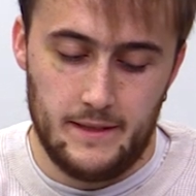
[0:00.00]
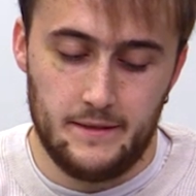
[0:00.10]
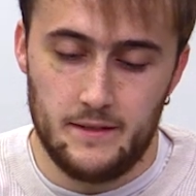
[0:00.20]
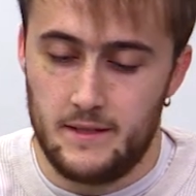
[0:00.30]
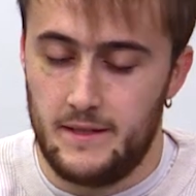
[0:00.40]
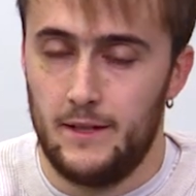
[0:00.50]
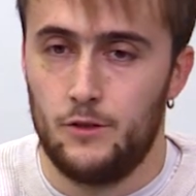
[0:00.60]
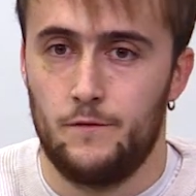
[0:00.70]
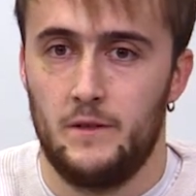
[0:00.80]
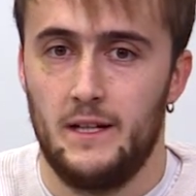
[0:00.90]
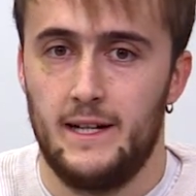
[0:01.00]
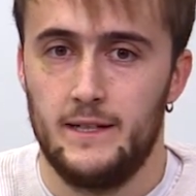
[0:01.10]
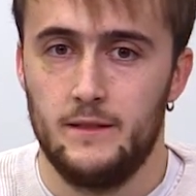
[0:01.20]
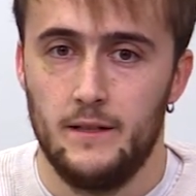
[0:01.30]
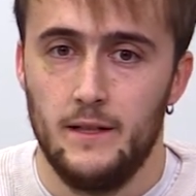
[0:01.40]
little state of the
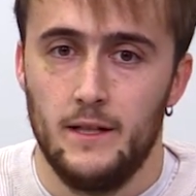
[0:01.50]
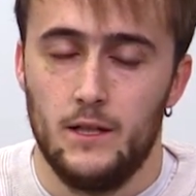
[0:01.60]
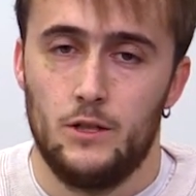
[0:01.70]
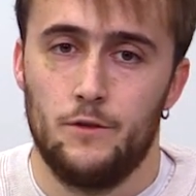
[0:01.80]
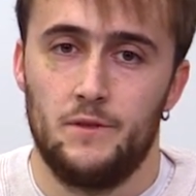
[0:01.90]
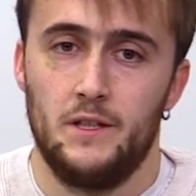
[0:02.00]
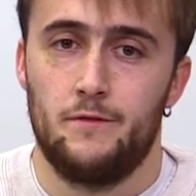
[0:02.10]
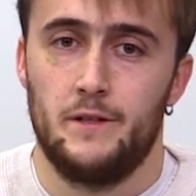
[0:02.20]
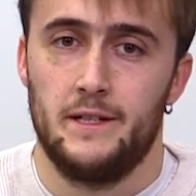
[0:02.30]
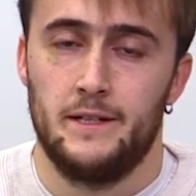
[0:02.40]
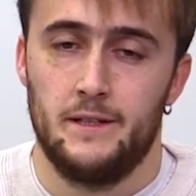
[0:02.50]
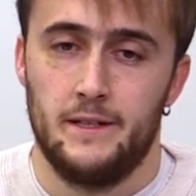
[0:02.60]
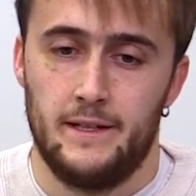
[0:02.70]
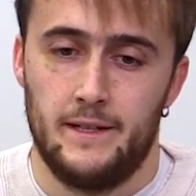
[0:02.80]
art of different